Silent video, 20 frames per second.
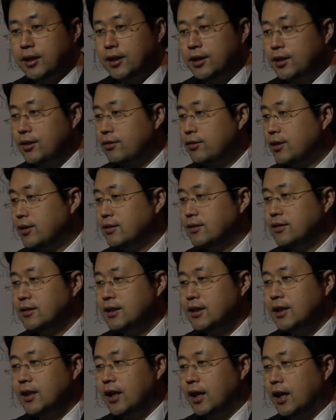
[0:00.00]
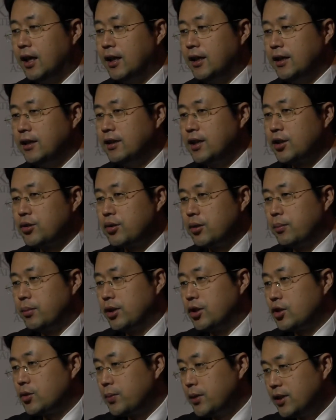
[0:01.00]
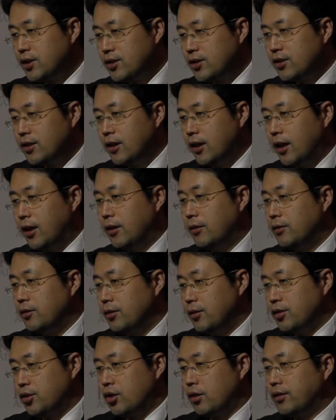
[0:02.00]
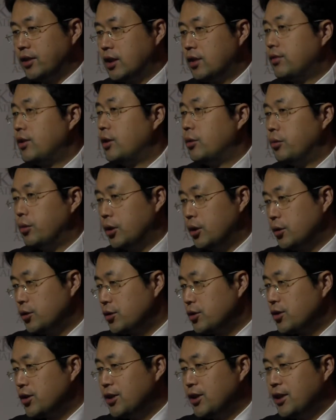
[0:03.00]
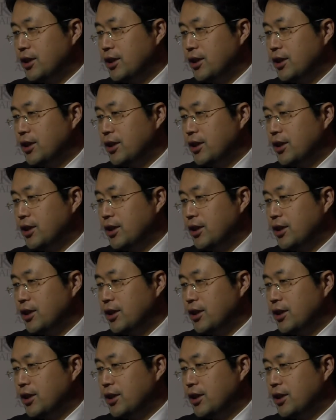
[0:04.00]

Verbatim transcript: a different uh, industry participants uh, serving different roles,